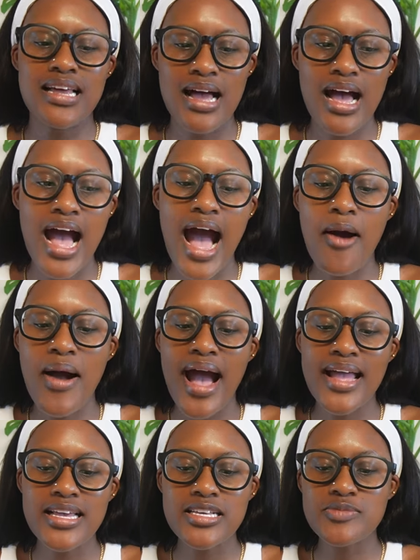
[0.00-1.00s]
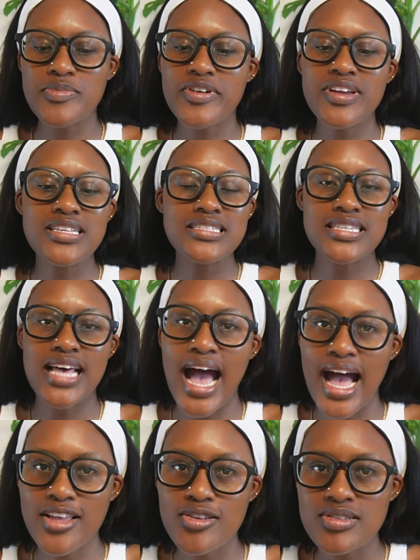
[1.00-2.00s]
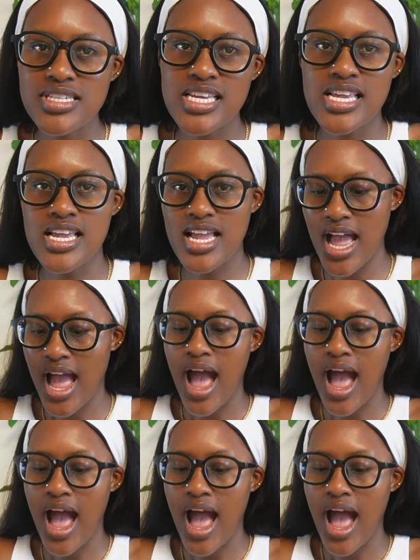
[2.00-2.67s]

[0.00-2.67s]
how I experienced the IUD,